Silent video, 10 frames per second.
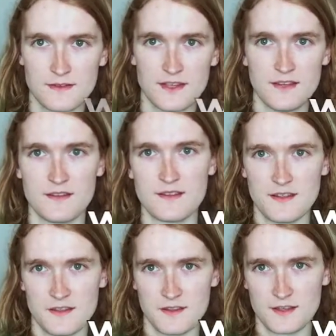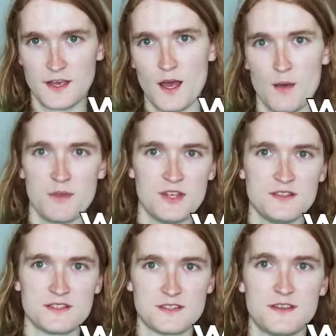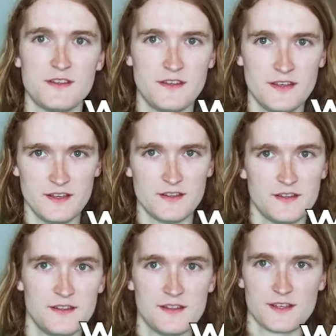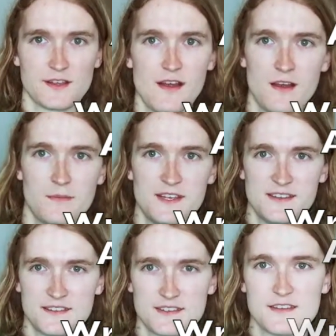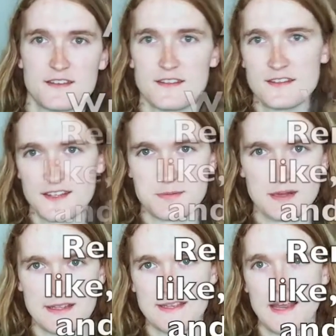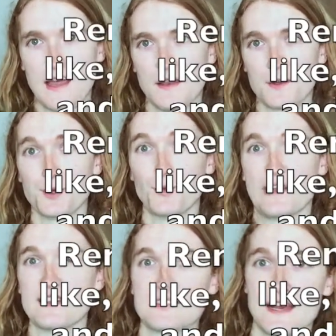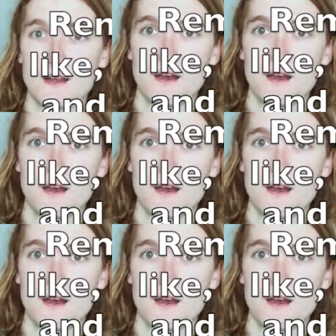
Get in the comments. Get in the comments. That's probably not a good way to sign